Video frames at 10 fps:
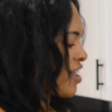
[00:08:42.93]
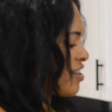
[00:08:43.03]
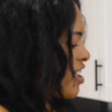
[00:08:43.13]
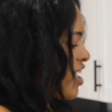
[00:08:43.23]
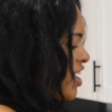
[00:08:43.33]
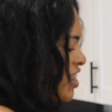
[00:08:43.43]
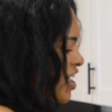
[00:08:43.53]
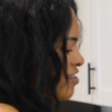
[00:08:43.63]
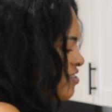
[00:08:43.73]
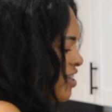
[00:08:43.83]
it
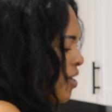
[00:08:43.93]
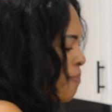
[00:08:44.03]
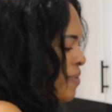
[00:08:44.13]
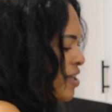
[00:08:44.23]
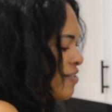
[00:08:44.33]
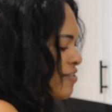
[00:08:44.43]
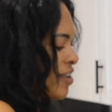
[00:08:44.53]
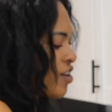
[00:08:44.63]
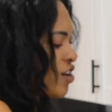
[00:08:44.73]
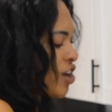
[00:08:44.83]
adds that amazing
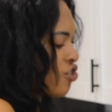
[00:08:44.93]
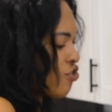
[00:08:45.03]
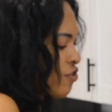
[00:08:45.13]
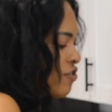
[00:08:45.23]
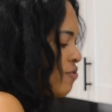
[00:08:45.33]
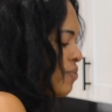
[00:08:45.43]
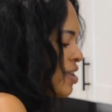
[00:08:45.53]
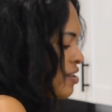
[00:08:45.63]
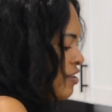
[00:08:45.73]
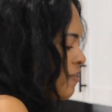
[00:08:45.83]
gusher
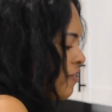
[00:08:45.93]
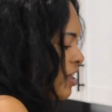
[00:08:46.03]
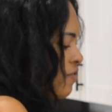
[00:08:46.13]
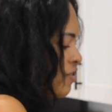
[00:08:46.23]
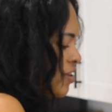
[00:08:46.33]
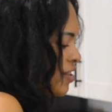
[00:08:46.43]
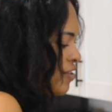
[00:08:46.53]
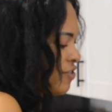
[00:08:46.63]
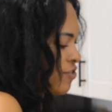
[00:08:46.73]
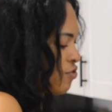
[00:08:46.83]
sweetness flavor to this
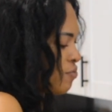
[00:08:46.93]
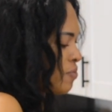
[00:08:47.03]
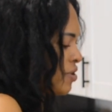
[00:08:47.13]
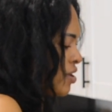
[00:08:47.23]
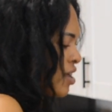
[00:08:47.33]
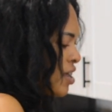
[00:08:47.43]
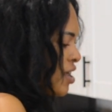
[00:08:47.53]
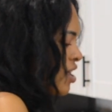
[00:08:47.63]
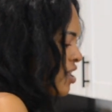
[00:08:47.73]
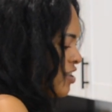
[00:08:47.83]
soup
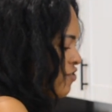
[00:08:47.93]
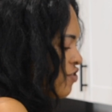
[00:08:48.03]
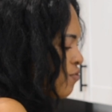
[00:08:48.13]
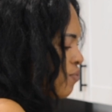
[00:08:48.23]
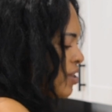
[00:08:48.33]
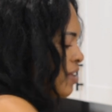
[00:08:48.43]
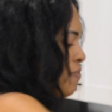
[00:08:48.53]
that just really